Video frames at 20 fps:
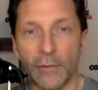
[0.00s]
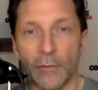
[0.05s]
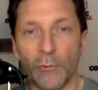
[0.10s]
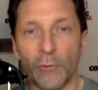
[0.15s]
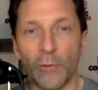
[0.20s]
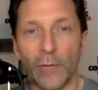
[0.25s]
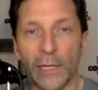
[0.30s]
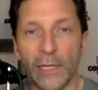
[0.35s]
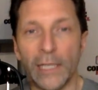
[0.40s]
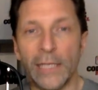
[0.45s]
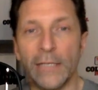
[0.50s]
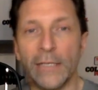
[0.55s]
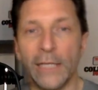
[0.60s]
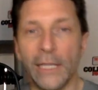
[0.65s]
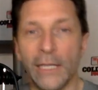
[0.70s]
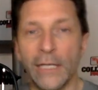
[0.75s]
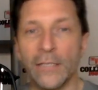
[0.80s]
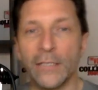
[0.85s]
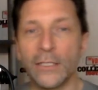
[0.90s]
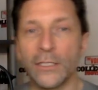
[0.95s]
Really
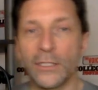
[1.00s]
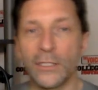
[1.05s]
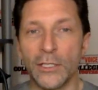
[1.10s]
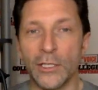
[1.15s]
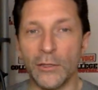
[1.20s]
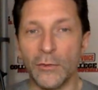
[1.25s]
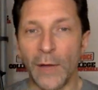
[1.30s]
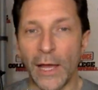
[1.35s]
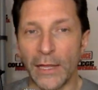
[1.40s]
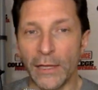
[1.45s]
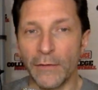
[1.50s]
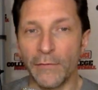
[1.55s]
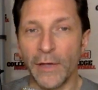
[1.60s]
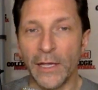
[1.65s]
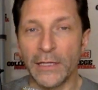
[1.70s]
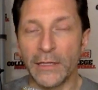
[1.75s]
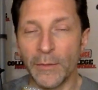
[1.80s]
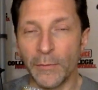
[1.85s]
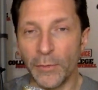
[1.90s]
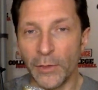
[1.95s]
needs to
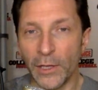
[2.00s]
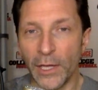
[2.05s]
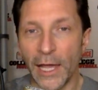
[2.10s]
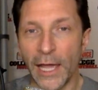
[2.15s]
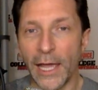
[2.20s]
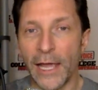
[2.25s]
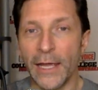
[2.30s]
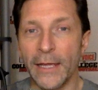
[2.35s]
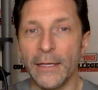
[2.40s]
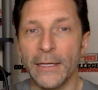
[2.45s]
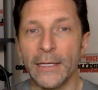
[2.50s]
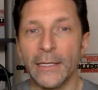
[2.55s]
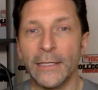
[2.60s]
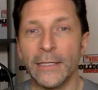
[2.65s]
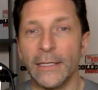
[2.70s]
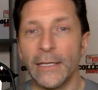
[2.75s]
elevate the play.